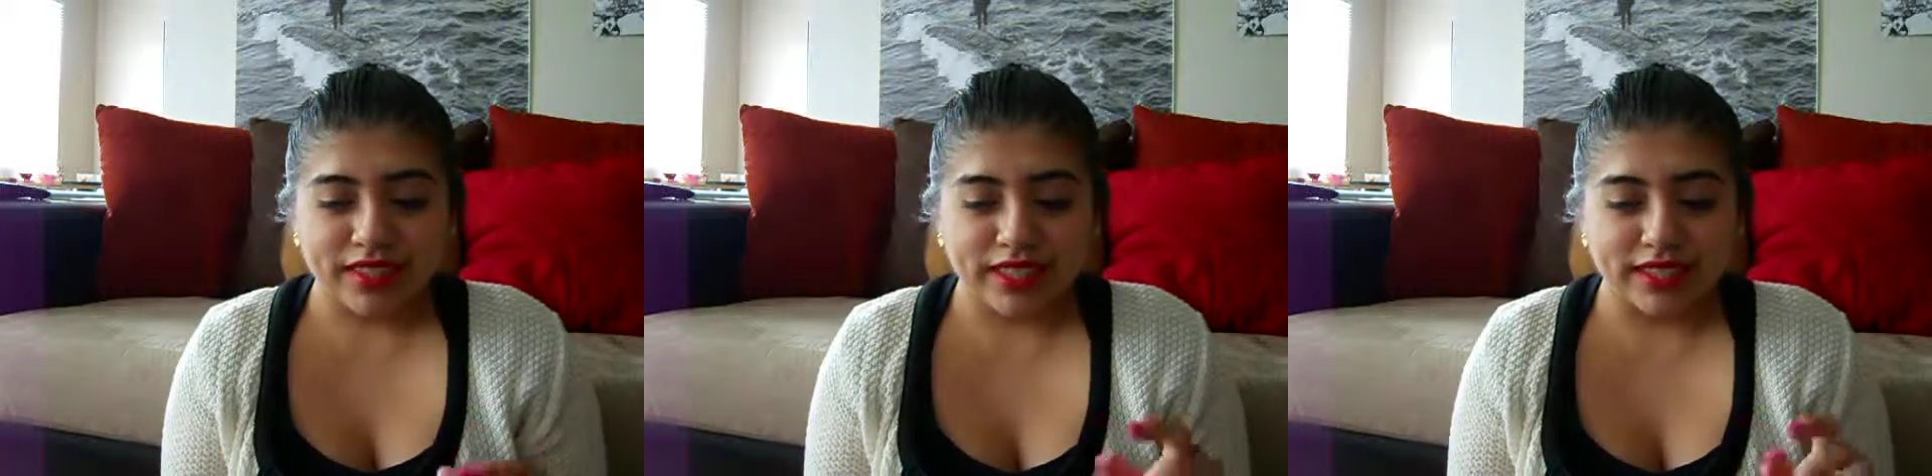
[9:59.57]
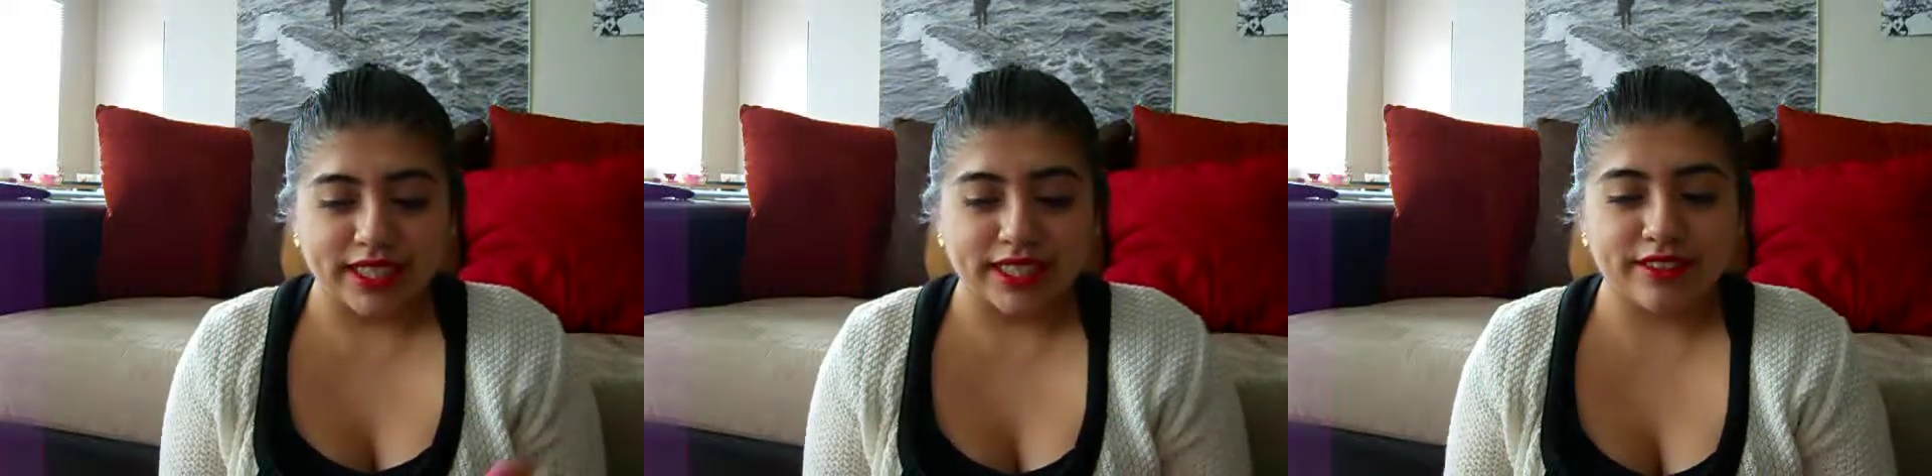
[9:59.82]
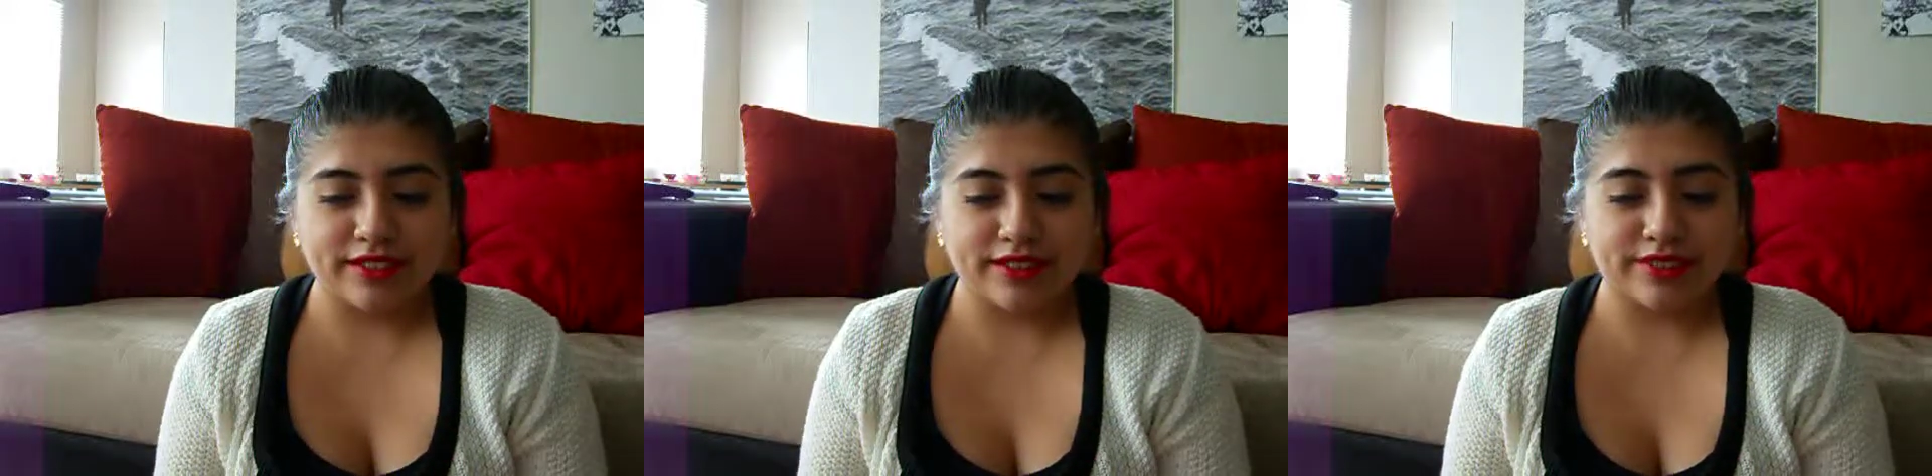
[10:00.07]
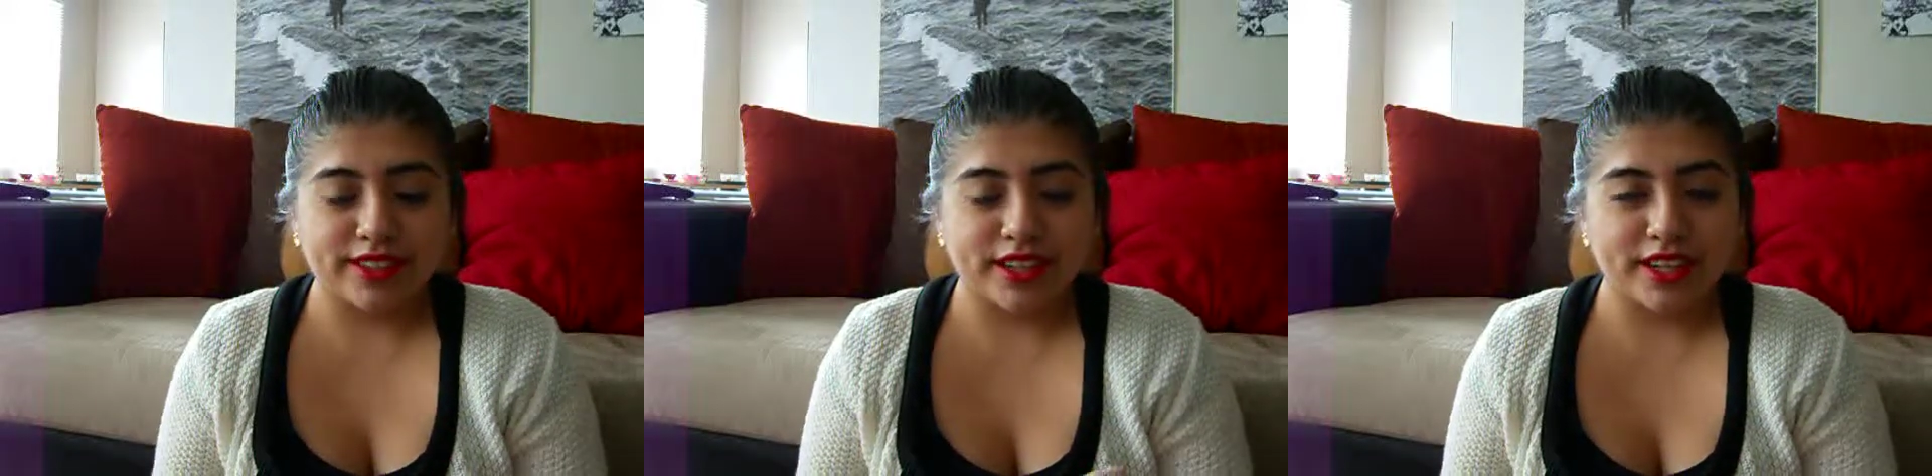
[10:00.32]

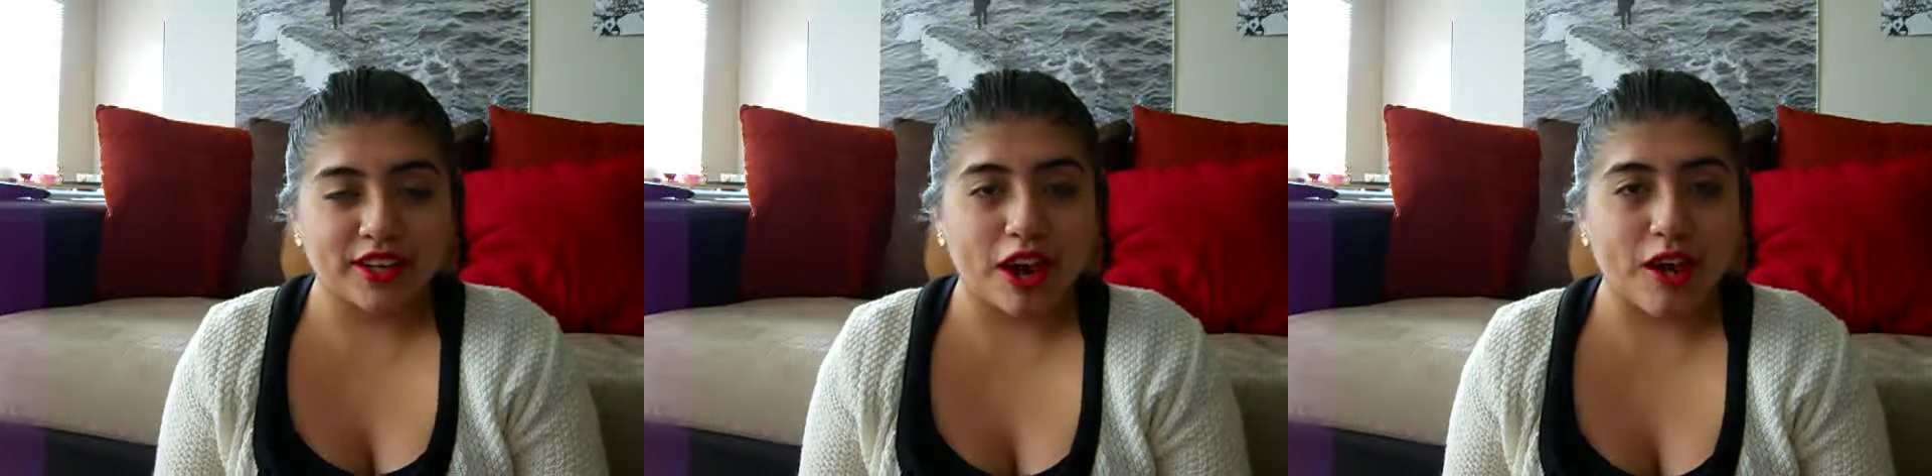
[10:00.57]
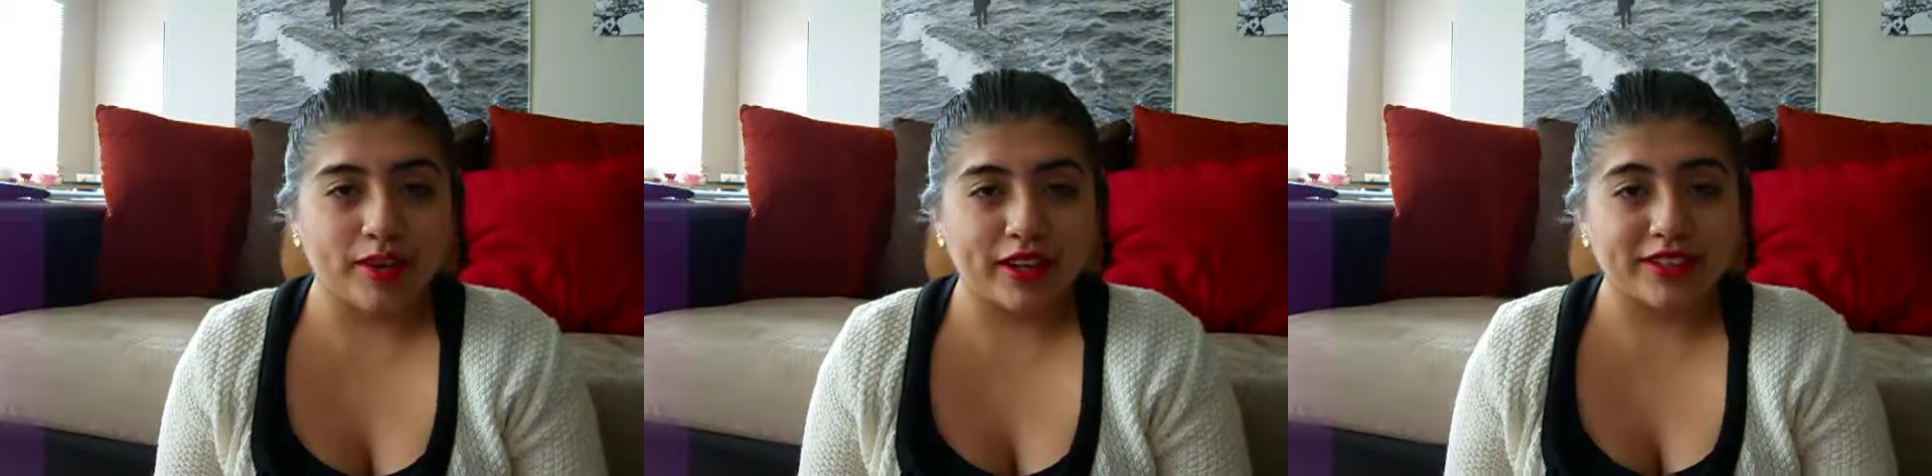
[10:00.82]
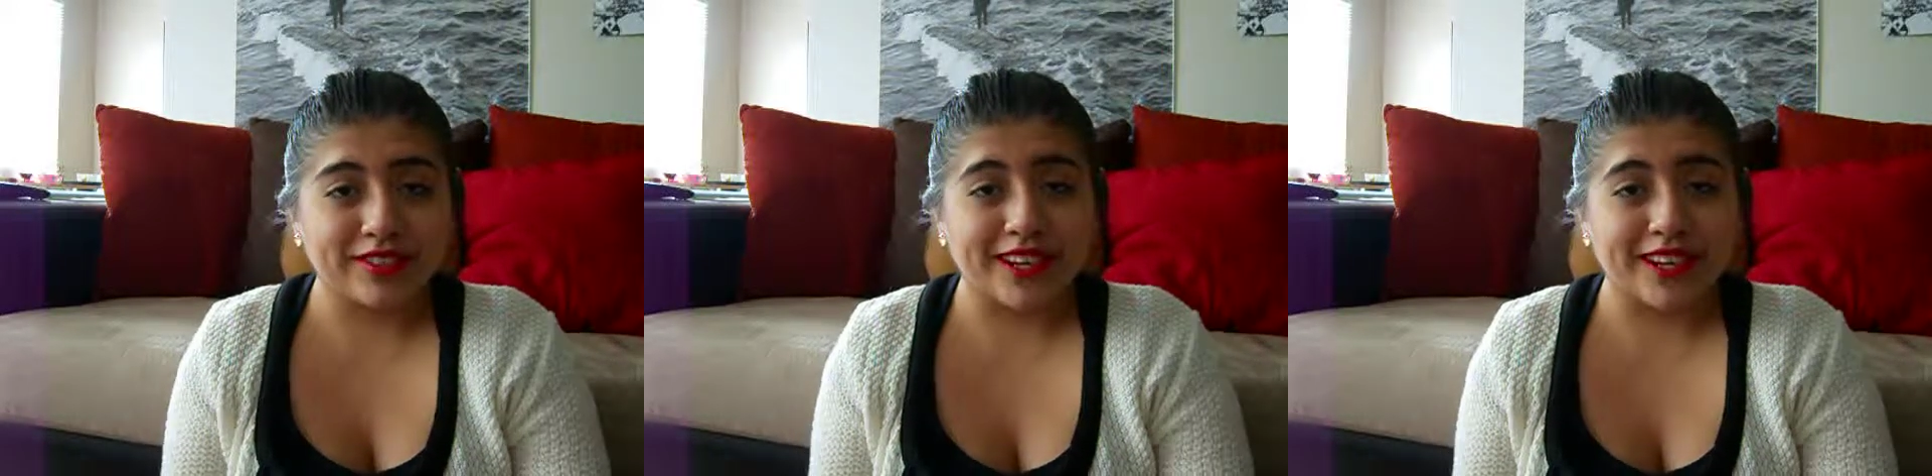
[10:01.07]
leave a comment if